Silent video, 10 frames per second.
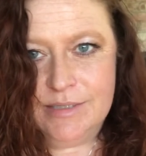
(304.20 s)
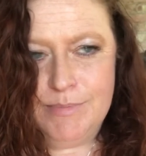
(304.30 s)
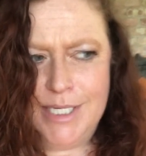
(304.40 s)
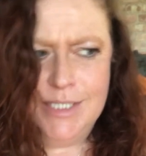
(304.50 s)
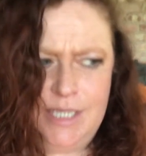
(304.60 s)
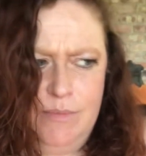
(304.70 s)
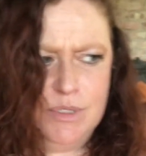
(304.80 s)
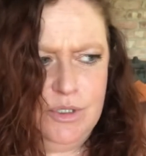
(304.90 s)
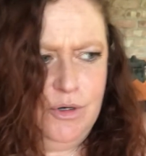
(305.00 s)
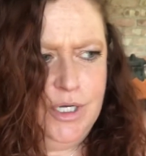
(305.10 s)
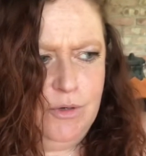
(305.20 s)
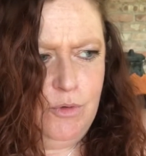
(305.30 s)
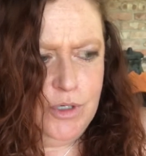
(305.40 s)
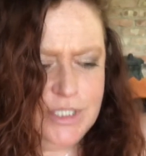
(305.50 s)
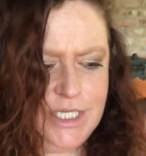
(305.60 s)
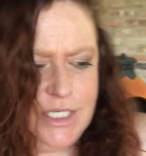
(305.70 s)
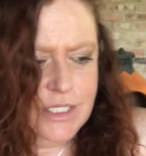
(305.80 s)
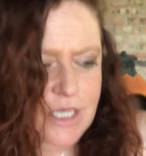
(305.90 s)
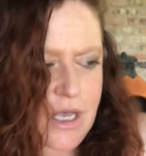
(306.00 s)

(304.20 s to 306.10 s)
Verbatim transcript: many times during quarantine